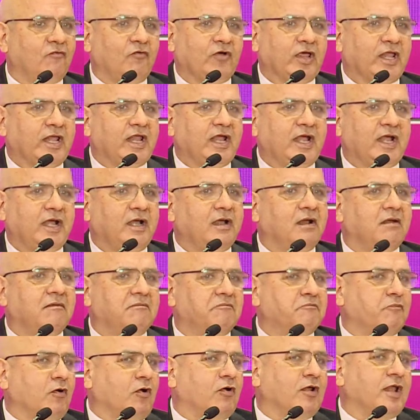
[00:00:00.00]
We need
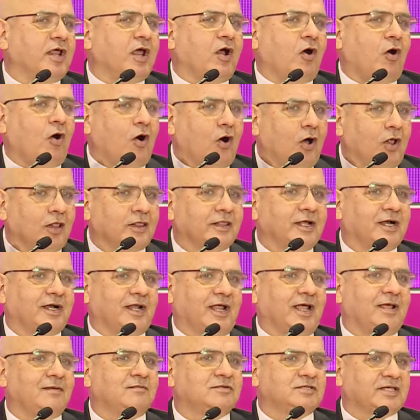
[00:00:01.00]
probably all the
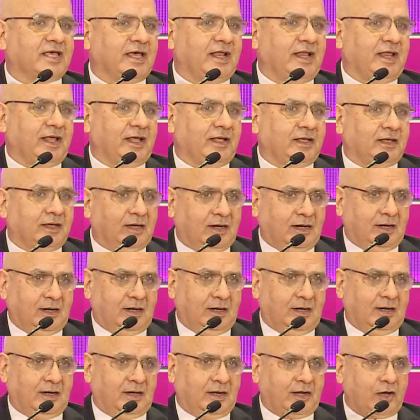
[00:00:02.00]
time scaling
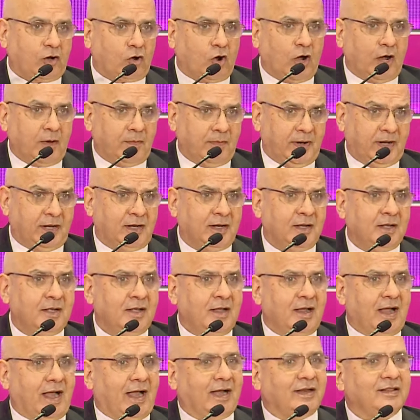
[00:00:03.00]
requirement.
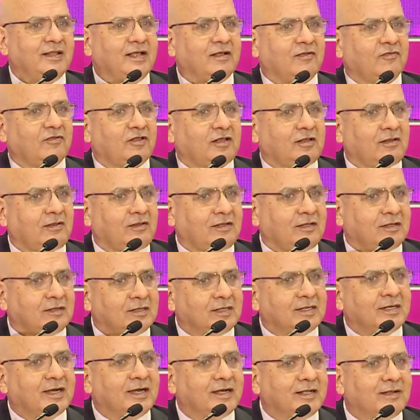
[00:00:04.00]
And the
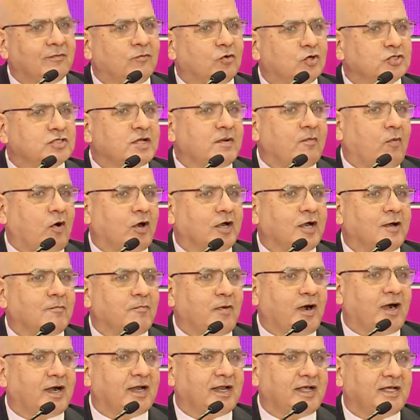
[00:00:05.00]
third and the most important
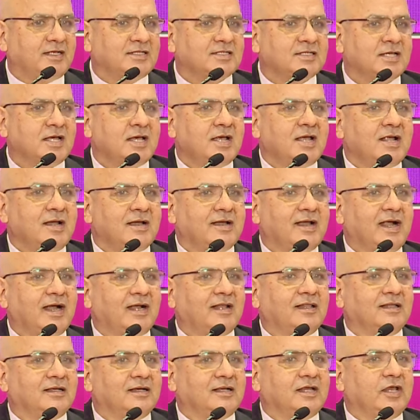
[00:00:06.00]
part is
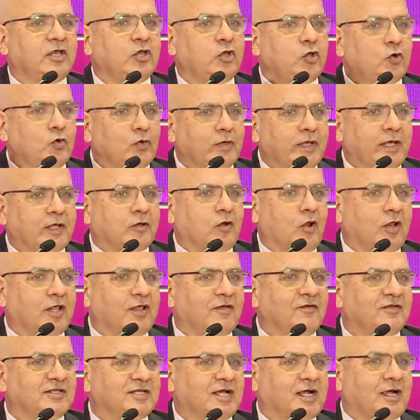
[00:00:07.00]
that the new
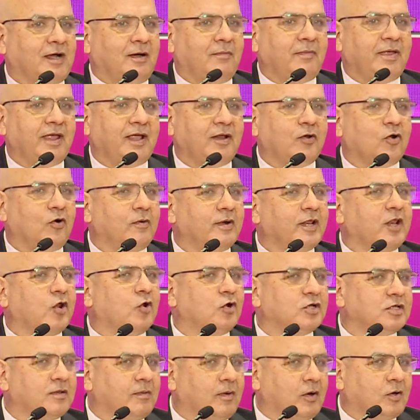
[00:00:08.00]
technologies are coming, nobody
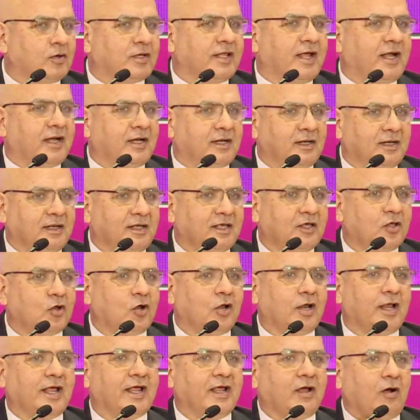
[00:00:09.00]
knows about that. You know,
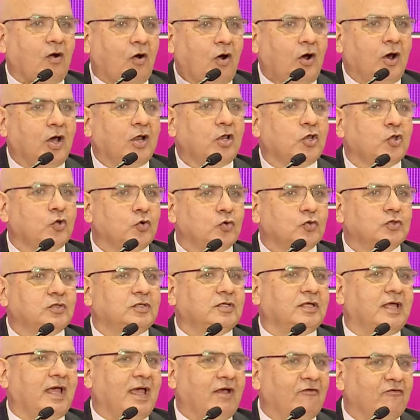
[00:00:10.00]
like all youth,
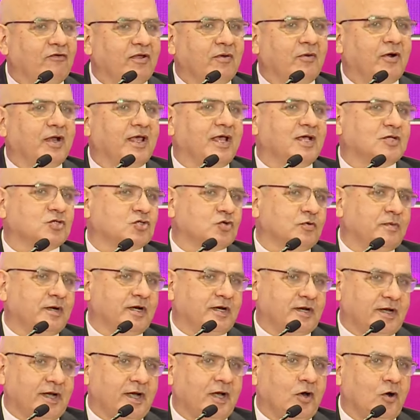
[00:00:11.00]
everybody has to be
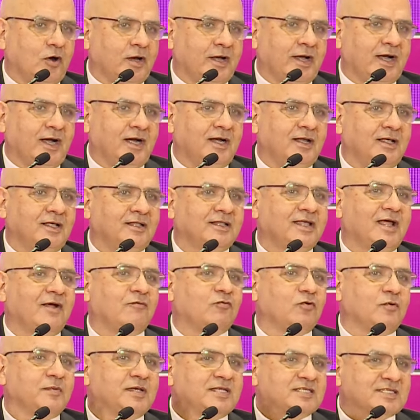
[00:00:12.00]
trained on that. They have
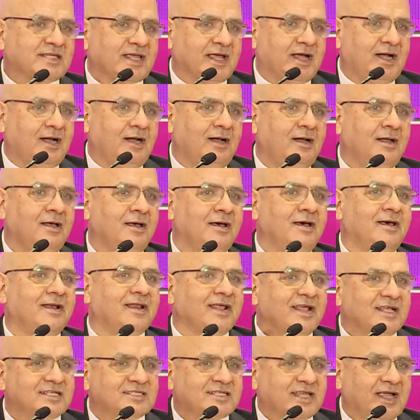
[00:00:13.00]
to be skilled,
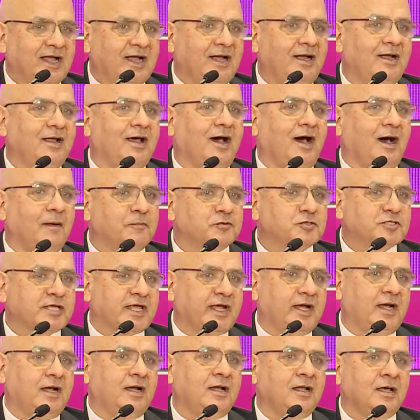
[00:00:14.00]
reskilled,
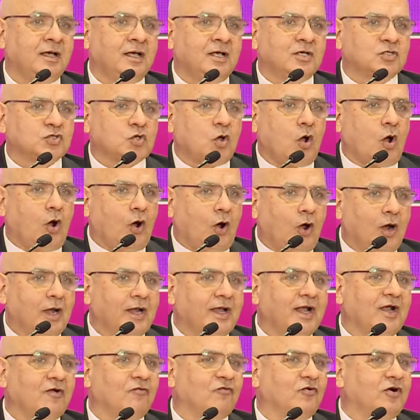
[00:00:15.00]
upskilled. So all
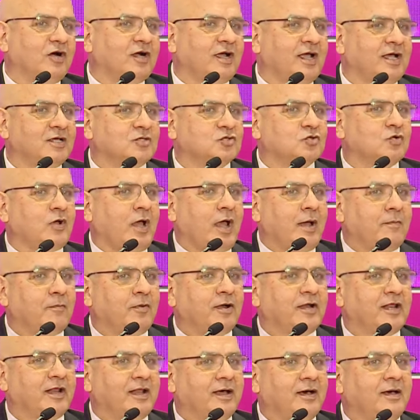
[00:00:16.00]
that work has to
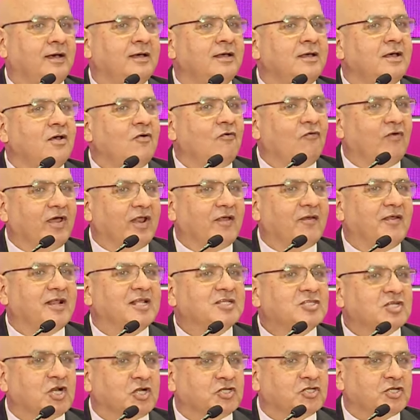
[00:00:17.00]
happen in a very, very
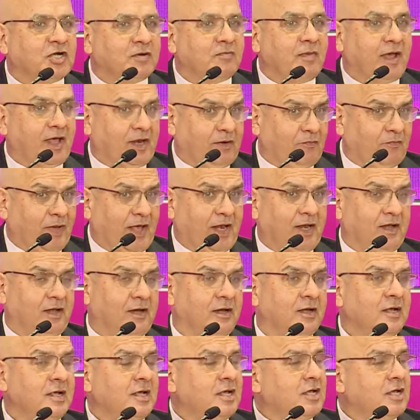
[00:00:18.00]
structured manner.